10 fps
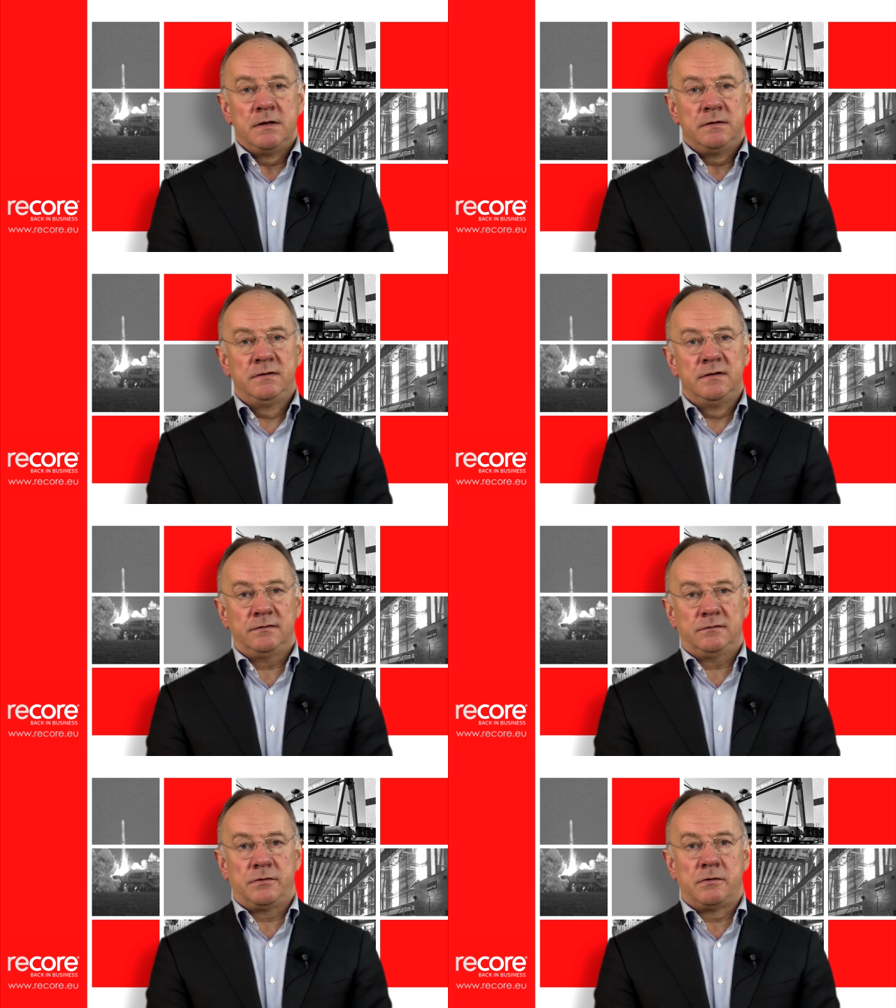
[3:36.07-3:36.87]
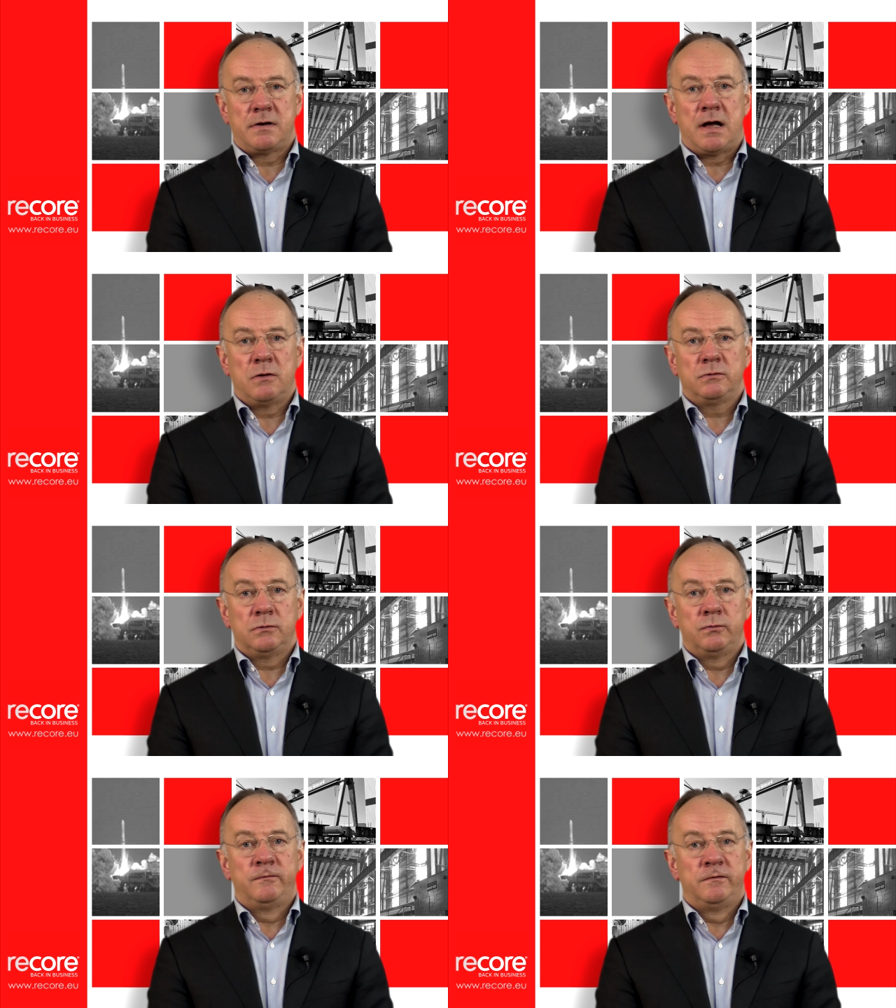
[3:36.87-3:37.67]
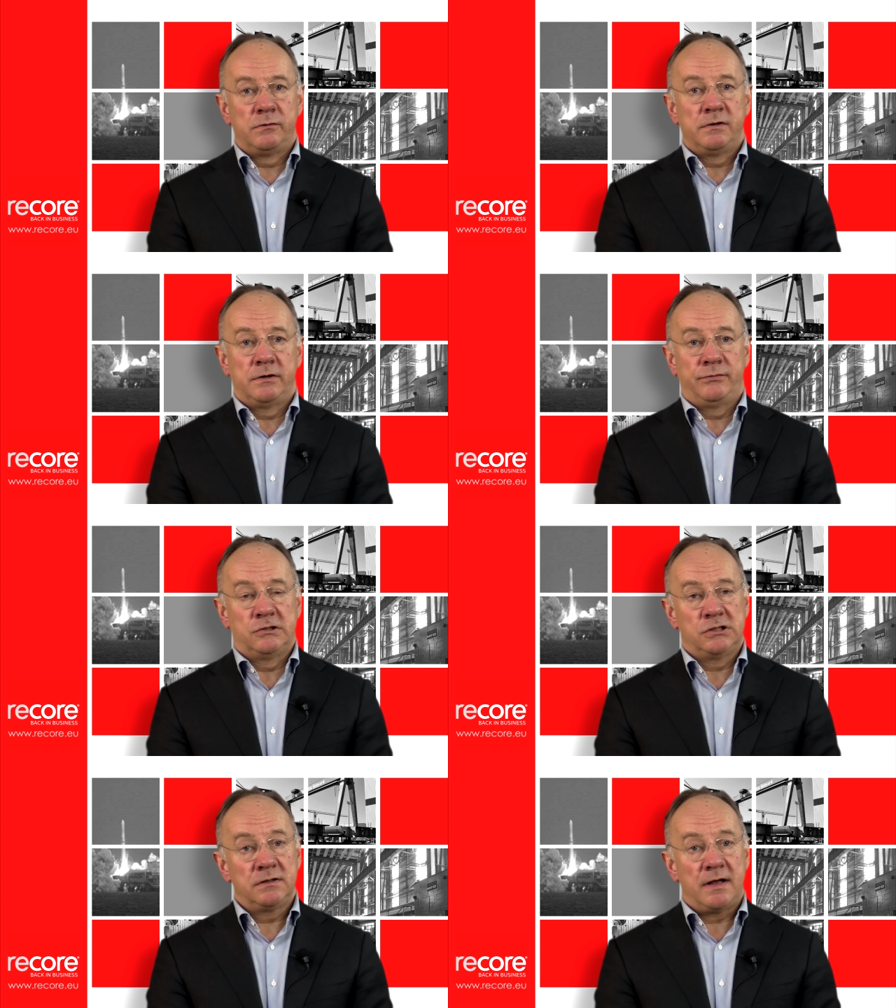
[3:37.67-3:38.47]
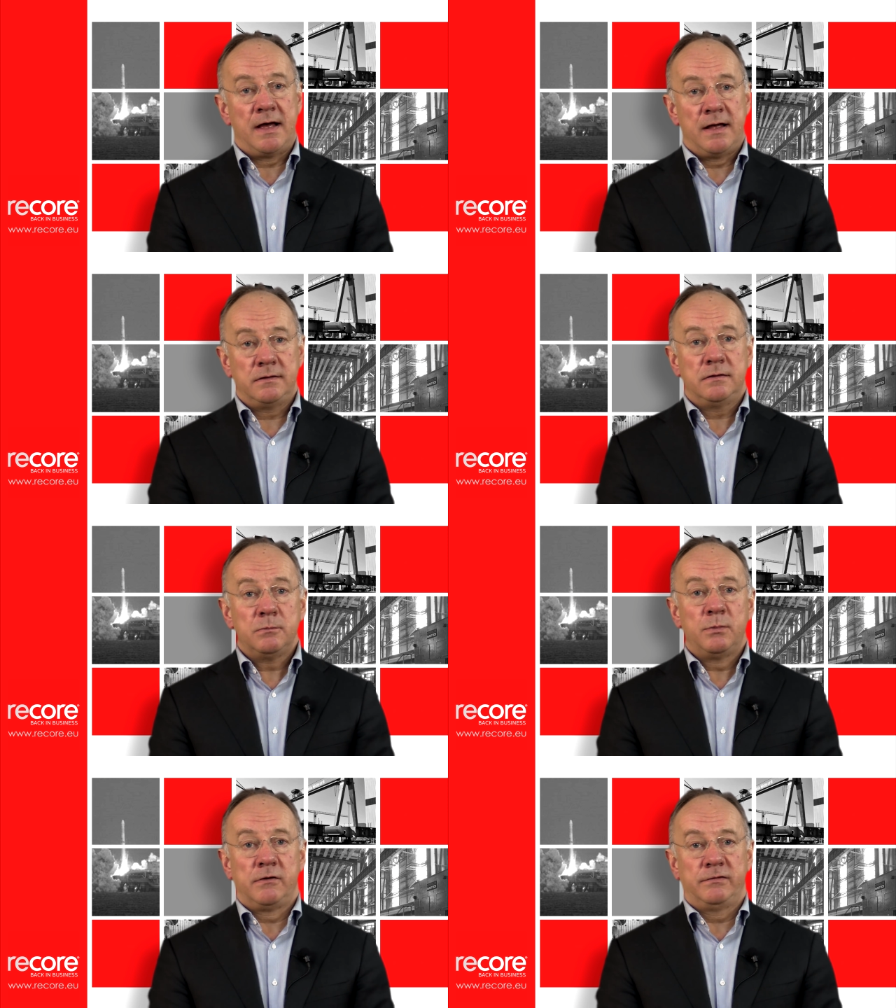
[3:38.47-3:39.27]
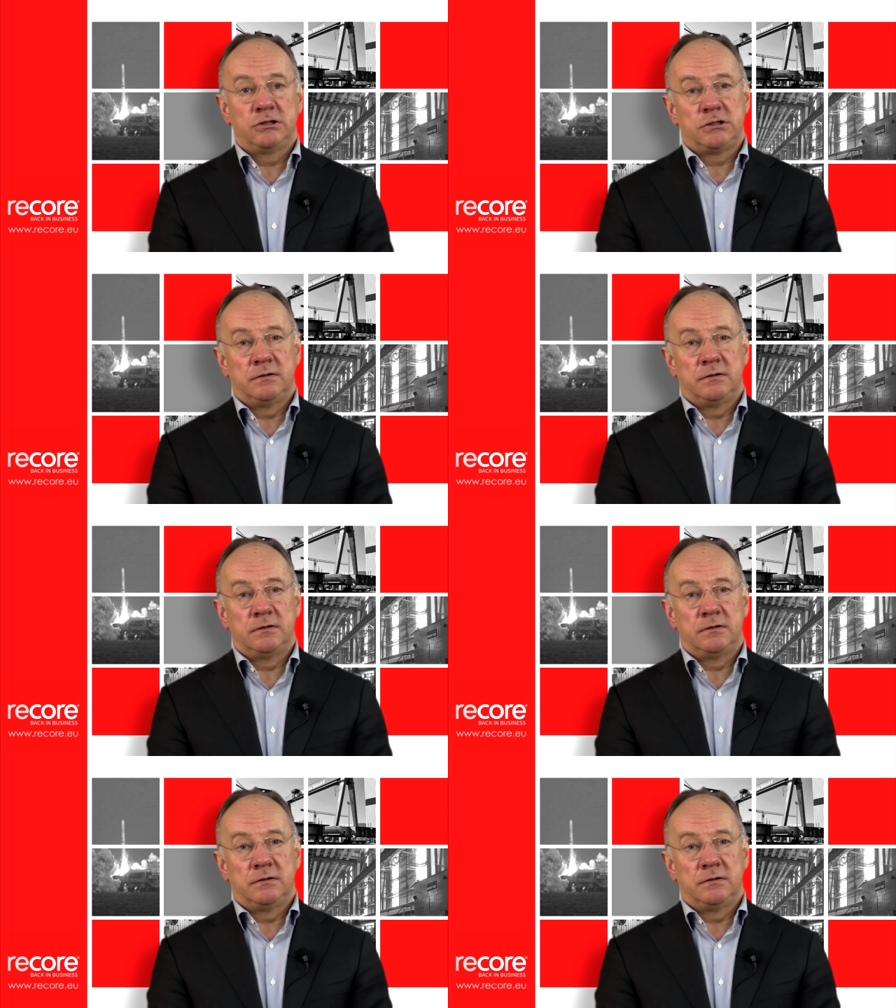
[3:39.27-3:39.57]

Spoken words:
This turned out very efficient and beneficial.